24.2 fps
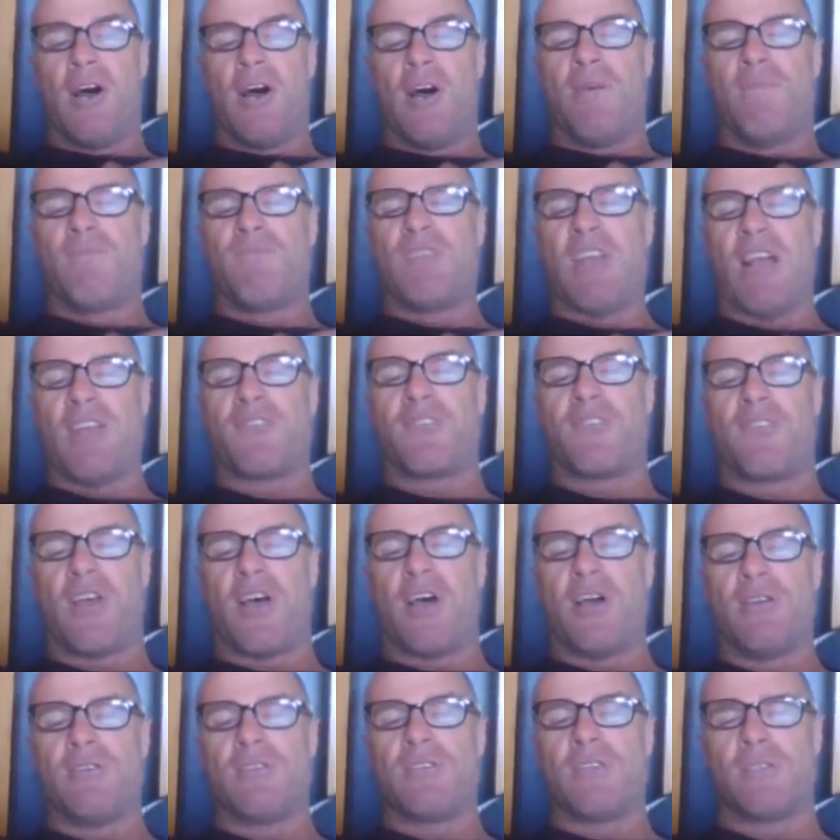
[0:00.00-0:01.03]
of just
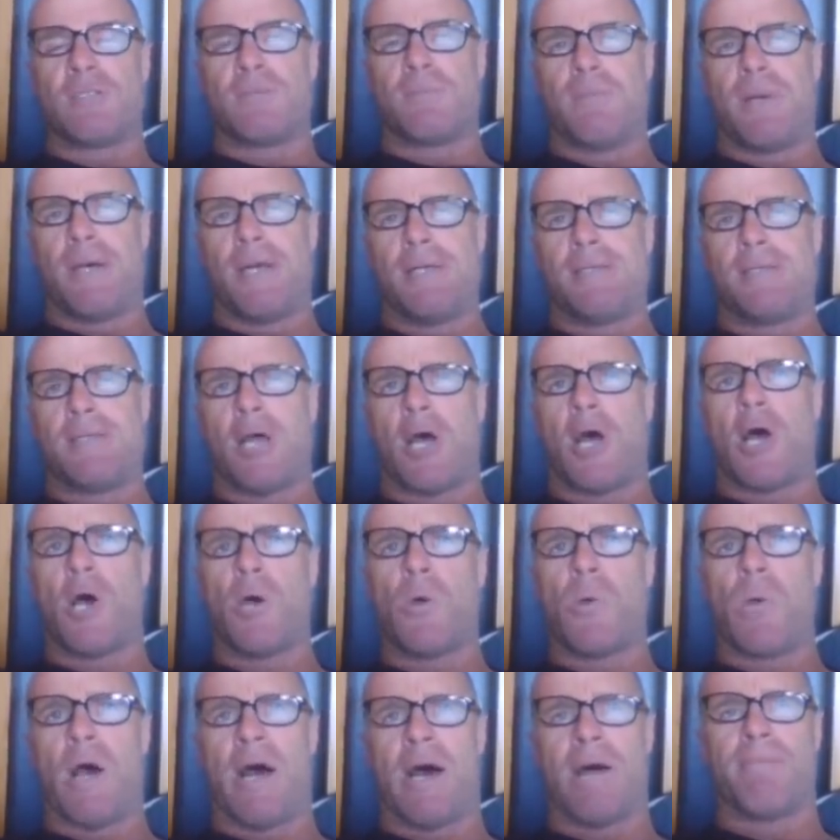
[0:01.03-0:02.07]
those, I suppose,
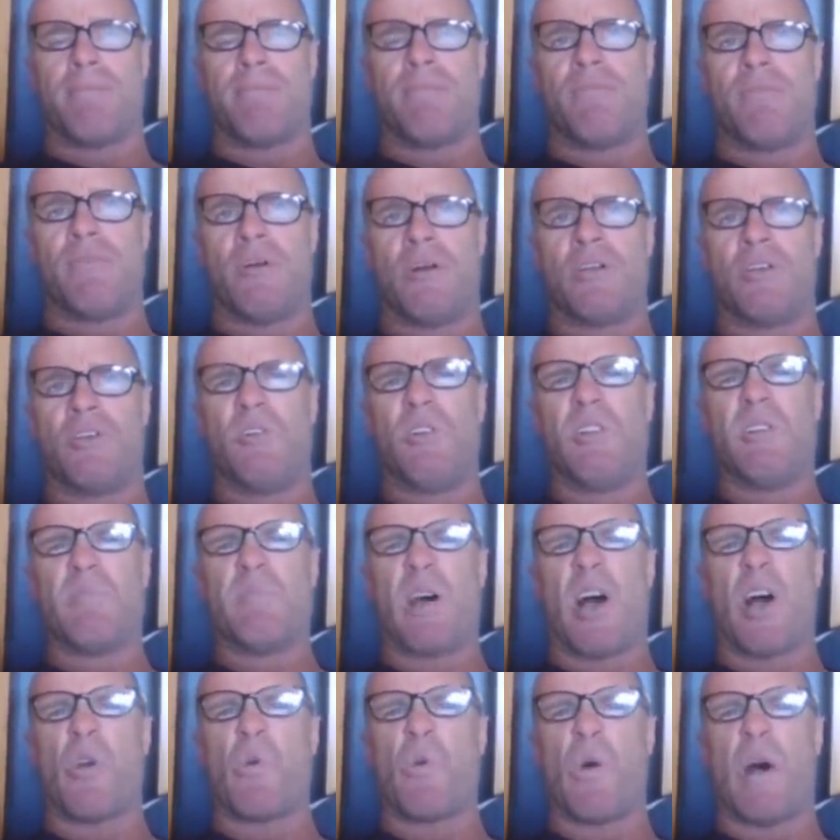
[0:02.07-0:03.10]
ho-hum. I call
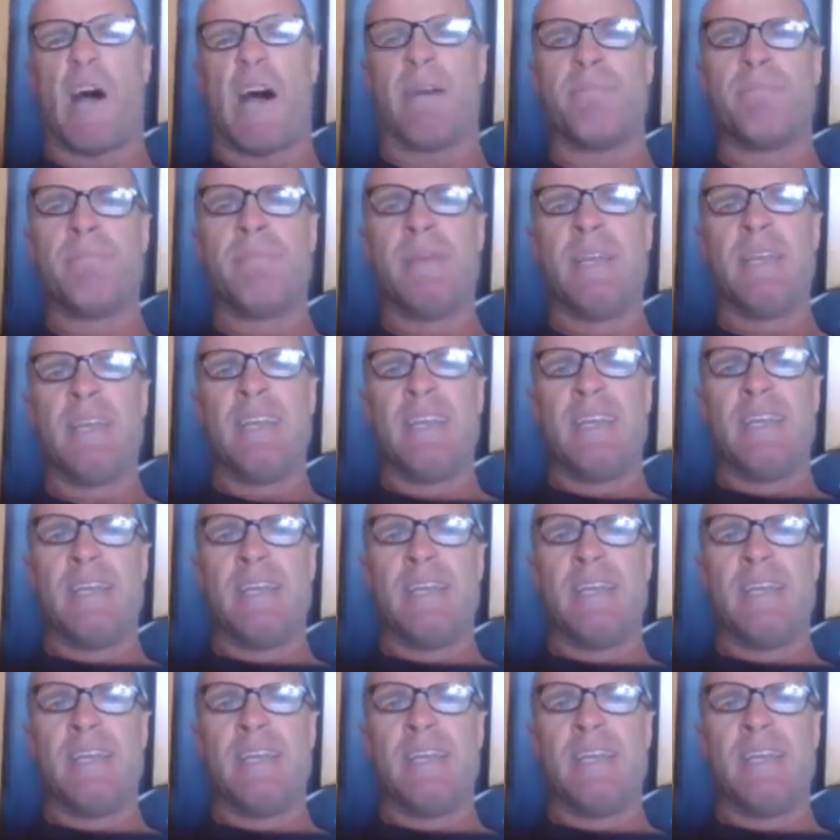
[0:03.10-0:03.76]
them ho-hum.